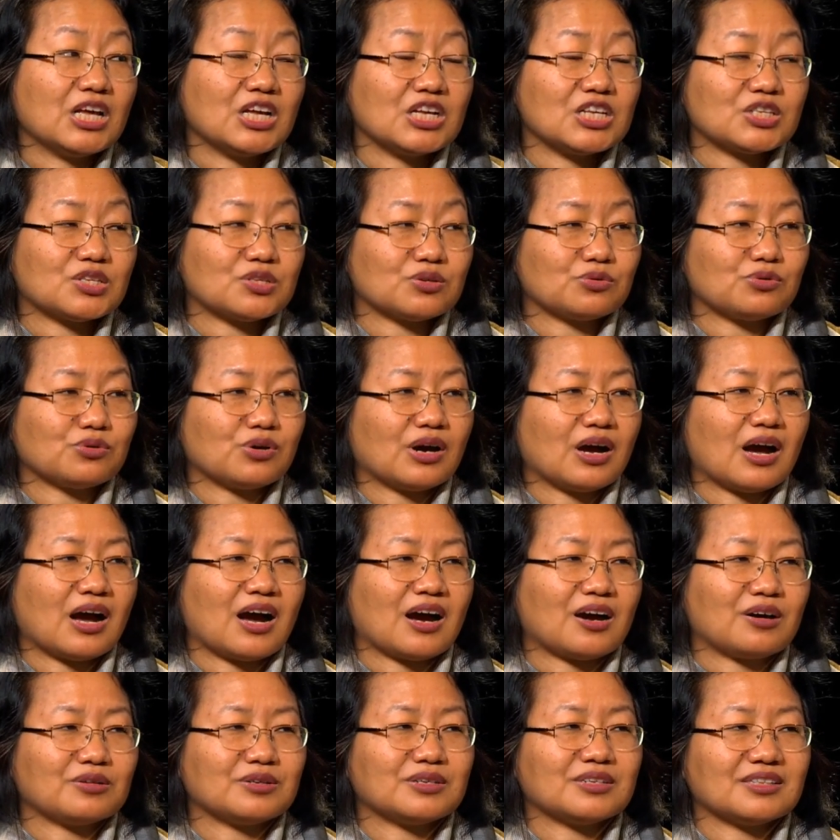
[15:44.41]
So
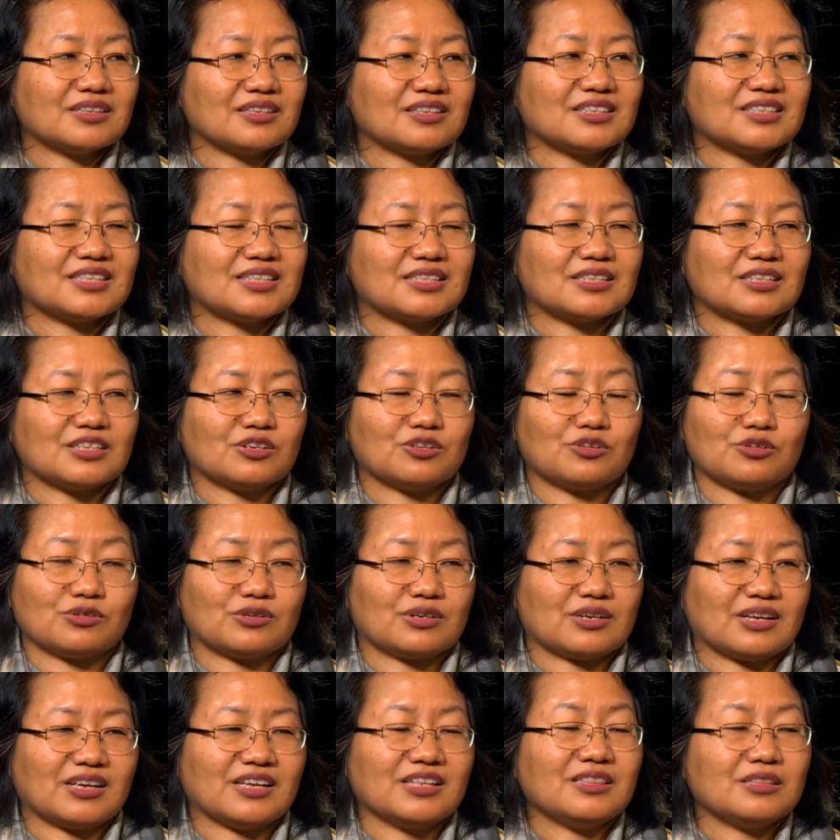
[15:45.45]
how did this,
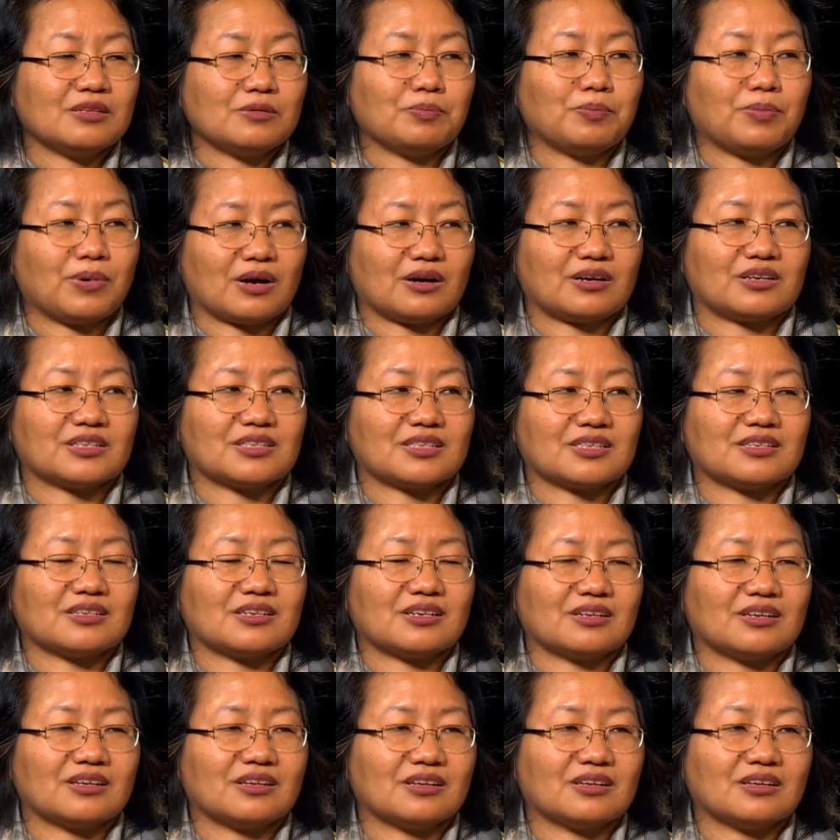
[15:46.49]
in the past,
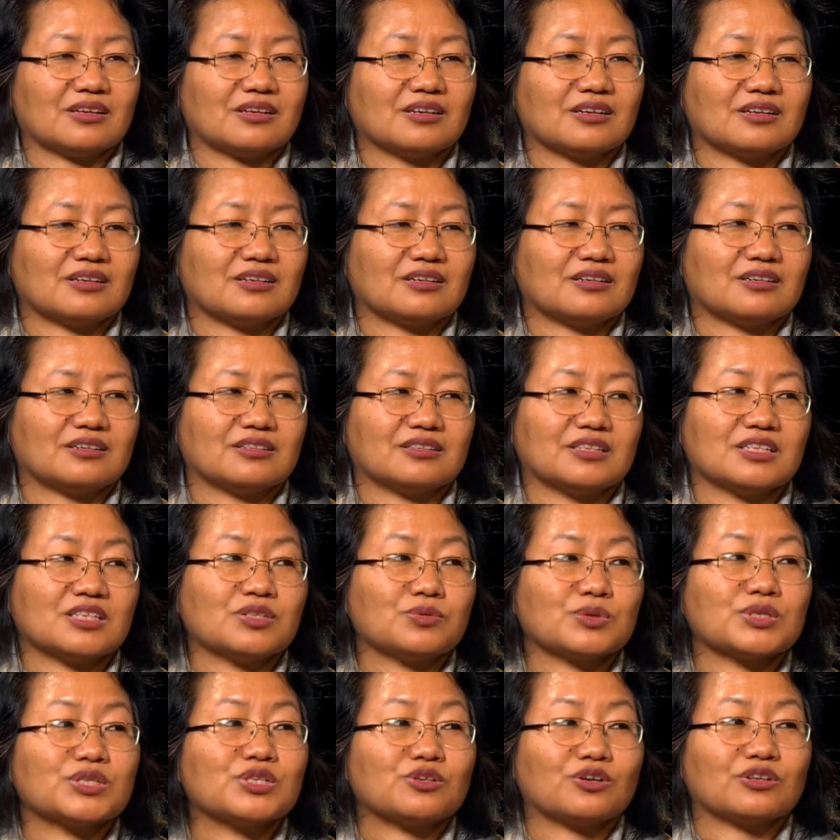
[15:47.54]
this
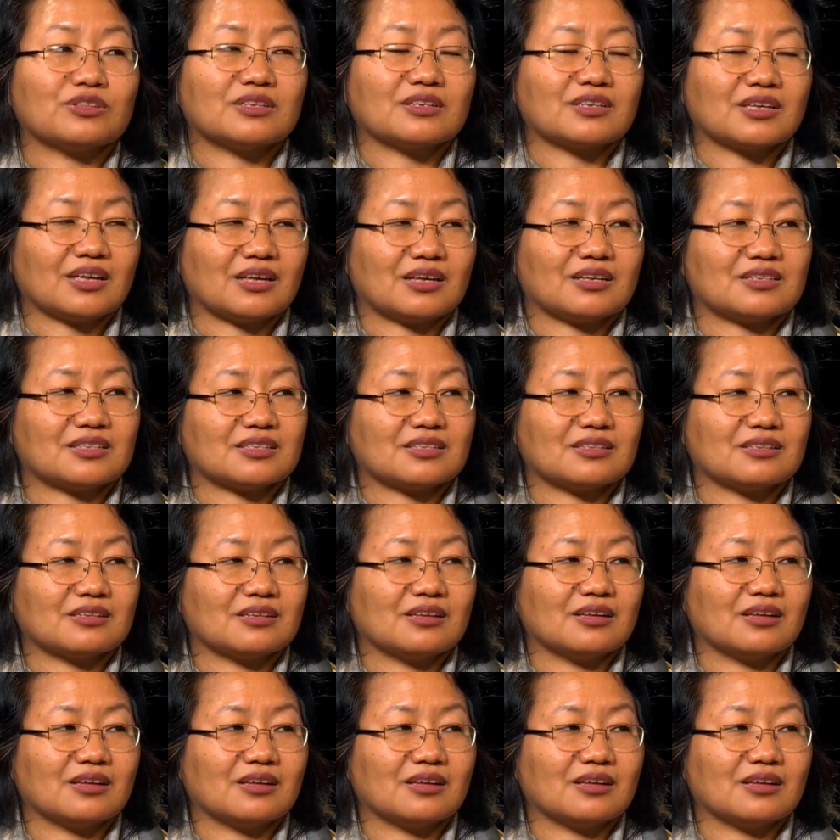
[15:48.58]
was not the case.